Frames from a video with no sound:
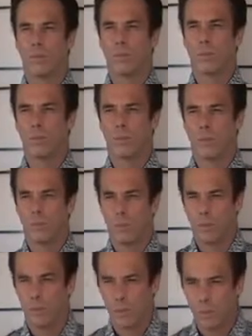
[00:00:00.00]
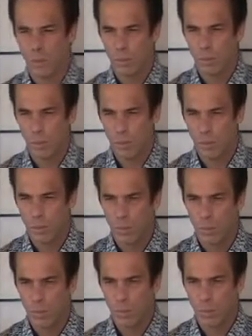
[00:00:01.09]

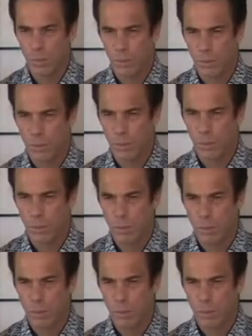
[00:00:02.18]
[no speech]